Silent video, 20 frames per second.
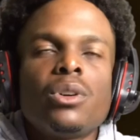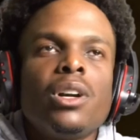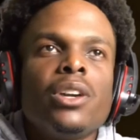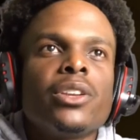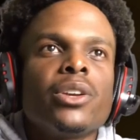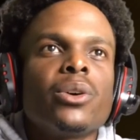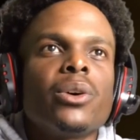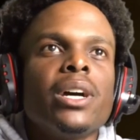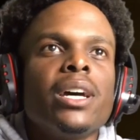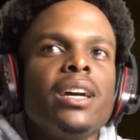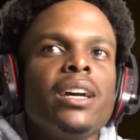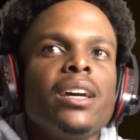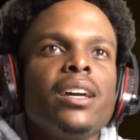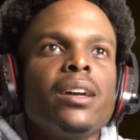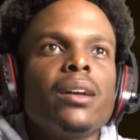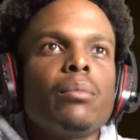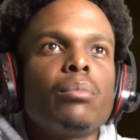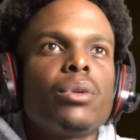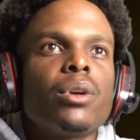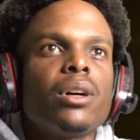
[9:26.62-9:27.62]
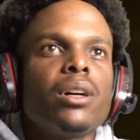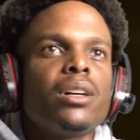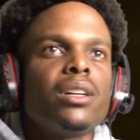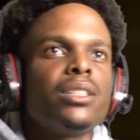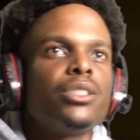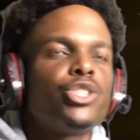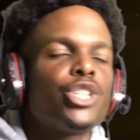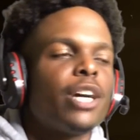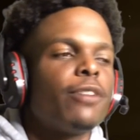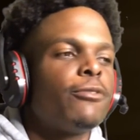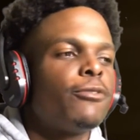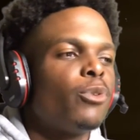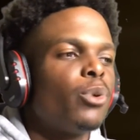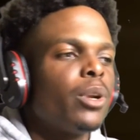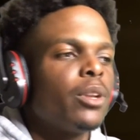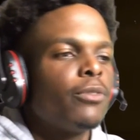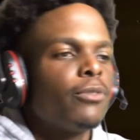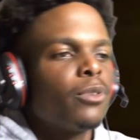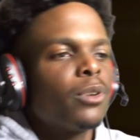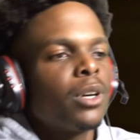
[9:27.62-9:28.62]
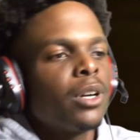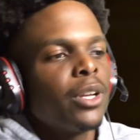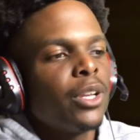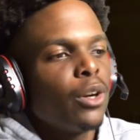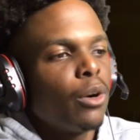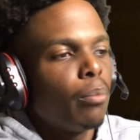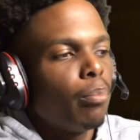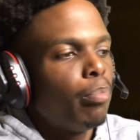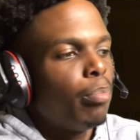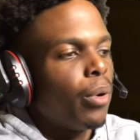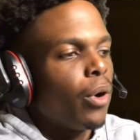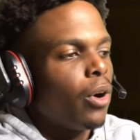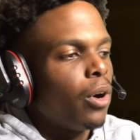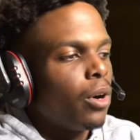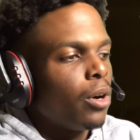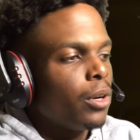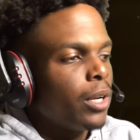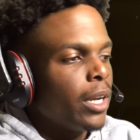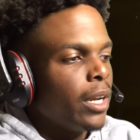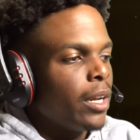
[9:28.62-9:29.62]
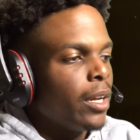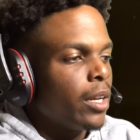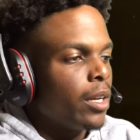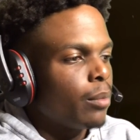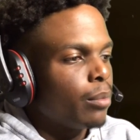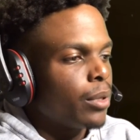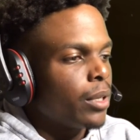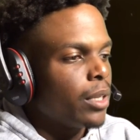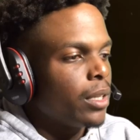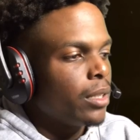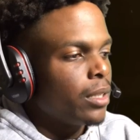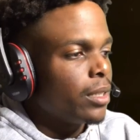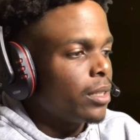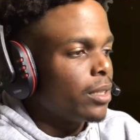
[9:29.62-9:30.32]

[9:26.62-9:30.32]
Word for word: Your head, bro. Drop forty-four on your bald head,